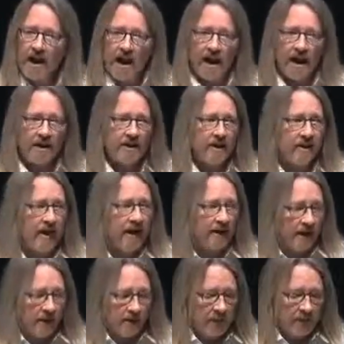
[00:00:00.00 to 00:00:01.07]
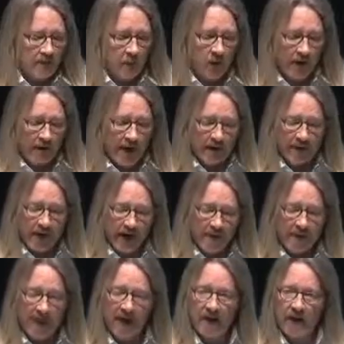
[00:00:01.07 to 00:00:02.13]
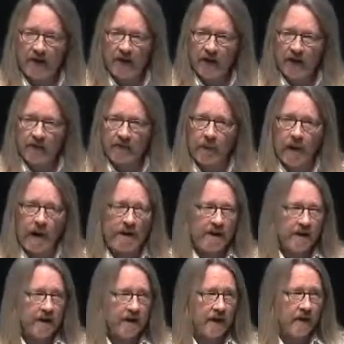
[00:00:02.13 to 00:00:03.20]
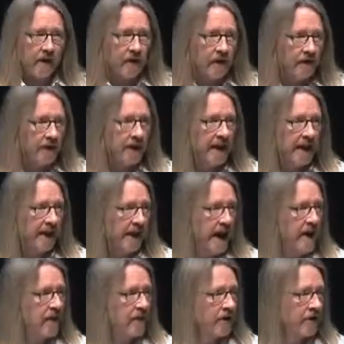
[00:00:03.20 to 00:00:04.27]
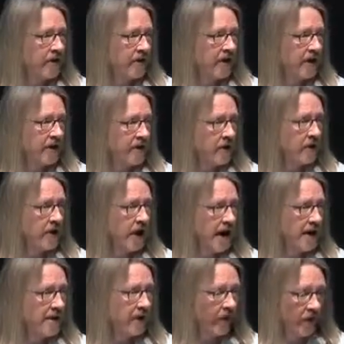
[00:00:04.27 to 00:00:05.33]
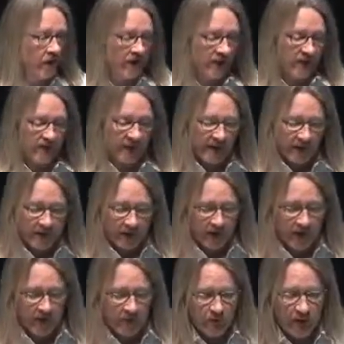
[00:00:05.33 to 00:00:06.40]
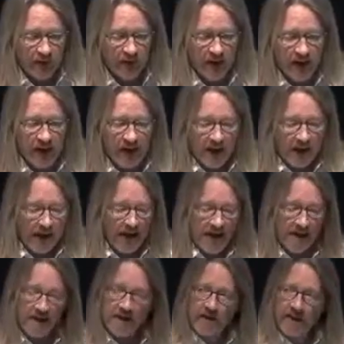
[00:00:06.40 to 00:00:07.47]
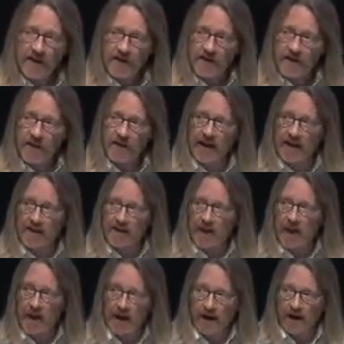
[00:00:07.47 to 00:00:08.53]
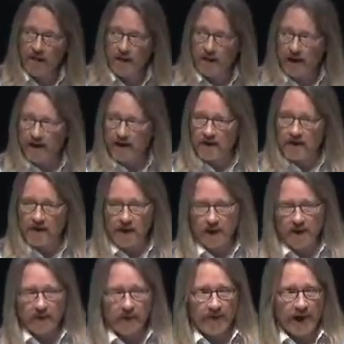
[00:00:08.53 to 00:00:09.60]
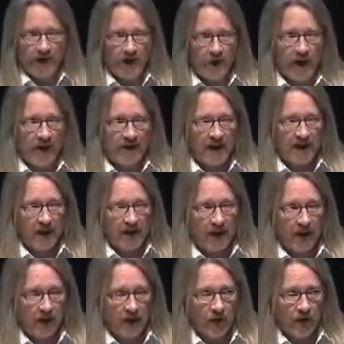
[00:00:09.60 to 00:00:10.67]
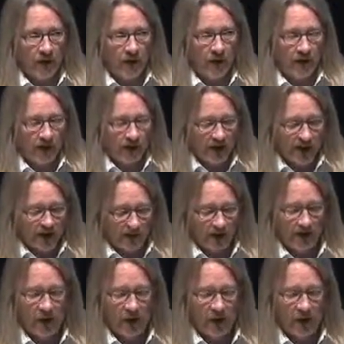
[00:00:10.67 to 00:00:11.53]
To think a little bit more about biomedical engineering projects that you've encountered in your life or that you have some experience with, and then to think beyond what information I've given you in the